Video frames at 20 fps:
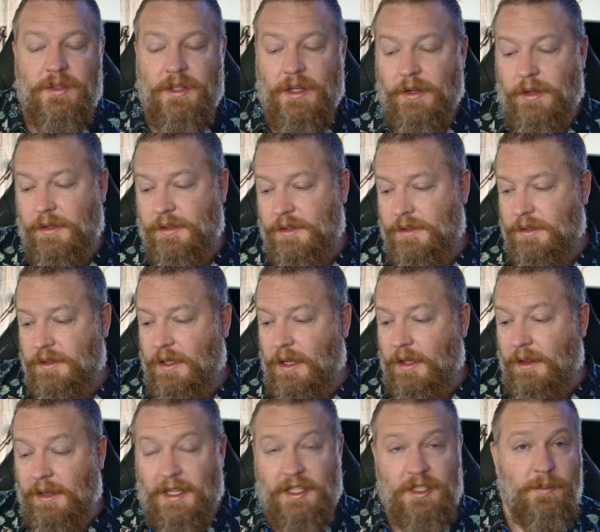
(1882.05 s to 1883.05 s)
There is a
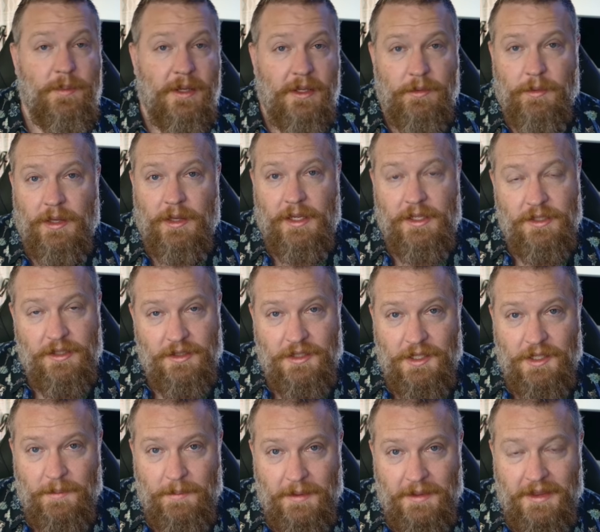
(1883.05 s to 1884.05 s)
lesbian
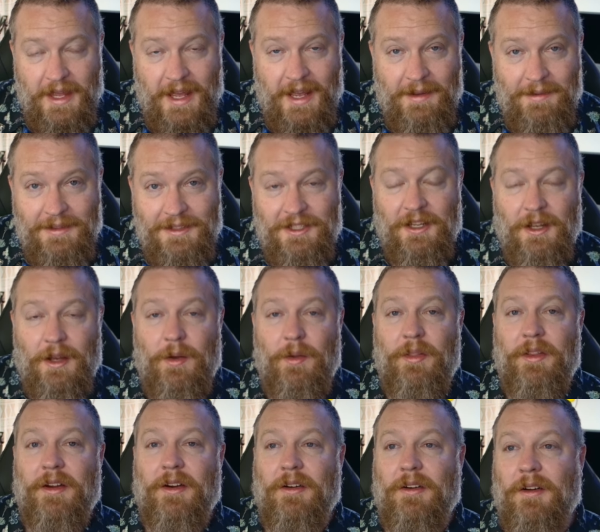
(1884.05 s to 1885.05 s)
relationship in that show.
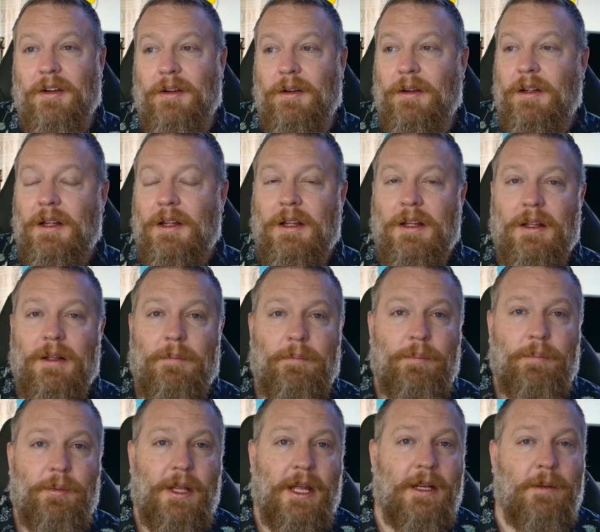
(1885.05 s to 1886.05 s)
There are
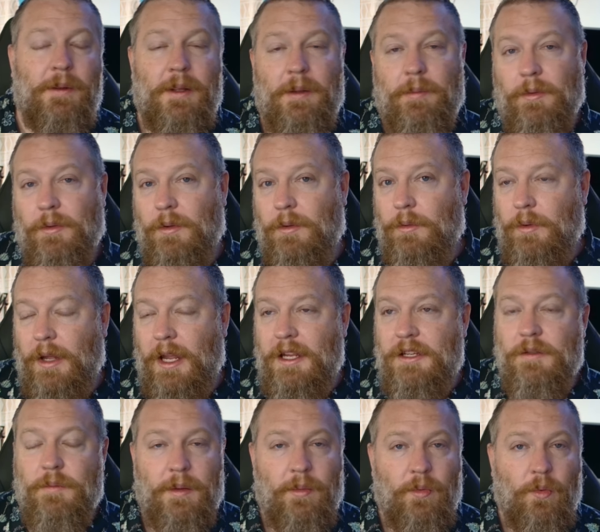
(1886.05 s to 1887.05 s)
black people,
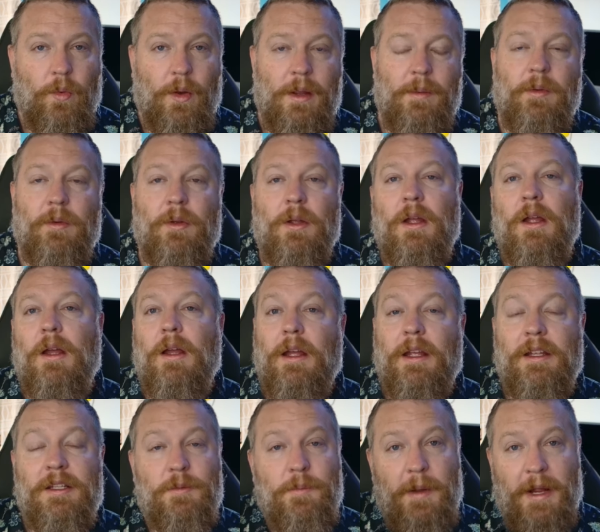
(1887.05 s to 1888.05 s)
Asian people, white people,
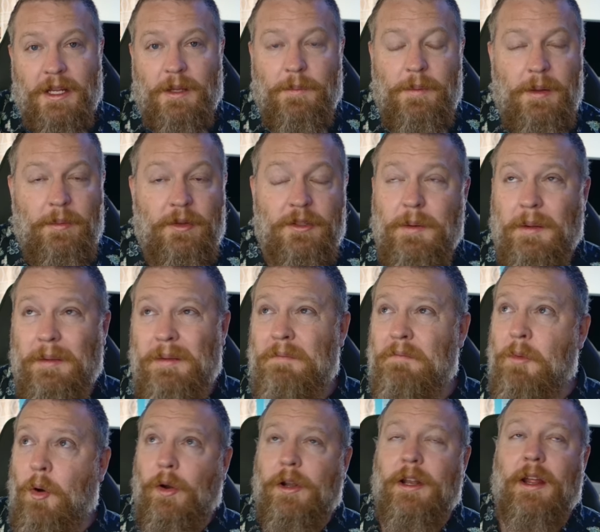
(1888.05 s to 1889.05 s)
Hispanic people. There's probably
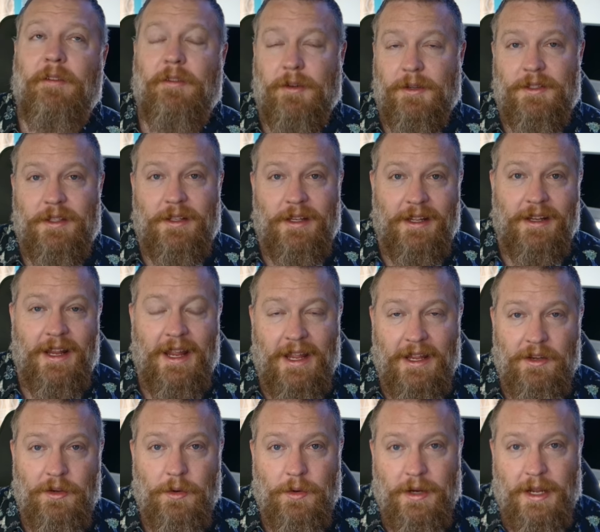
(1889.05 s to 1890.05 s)
more diversity in
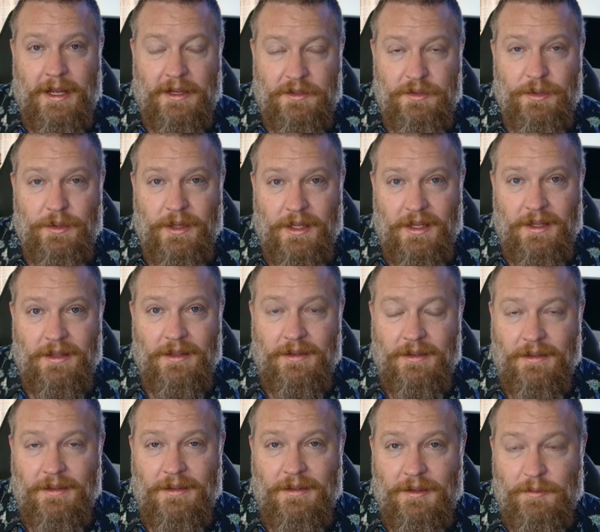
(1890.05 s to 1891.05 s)
Andor, actually.
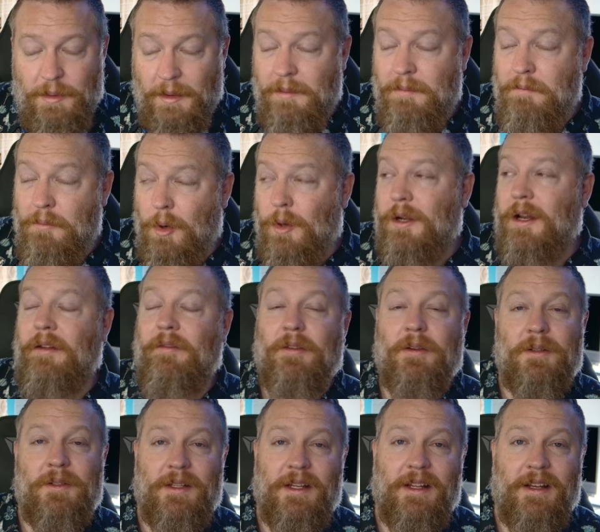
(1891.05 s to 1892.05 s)
There's probably more
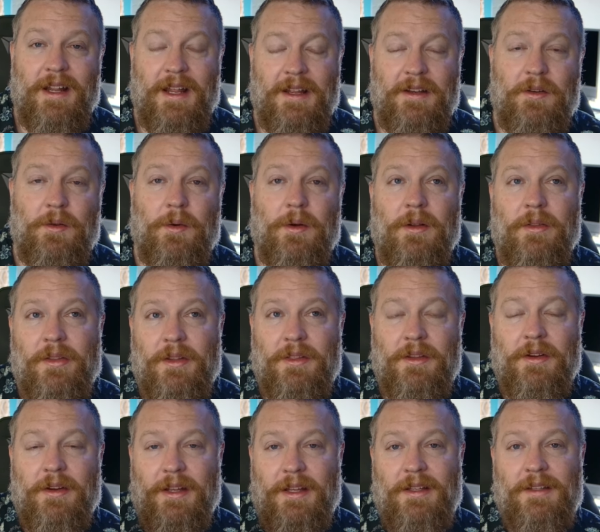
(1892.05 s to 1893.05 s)
diversity in Andor than
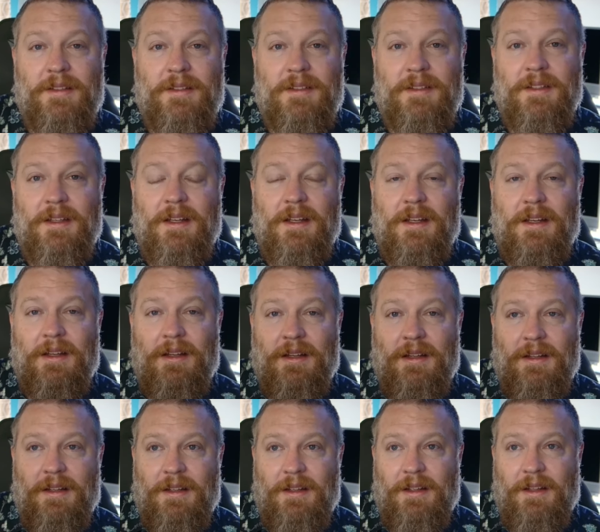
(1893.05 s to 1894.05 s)
there is
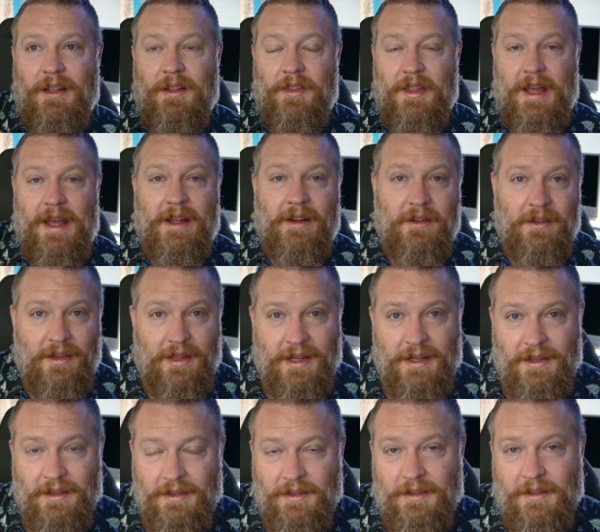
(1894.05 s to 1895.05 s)
in The
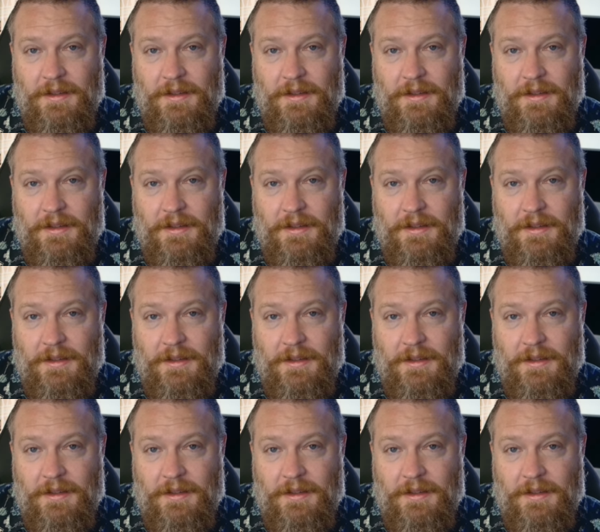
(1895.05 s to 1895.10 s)
Acolyte.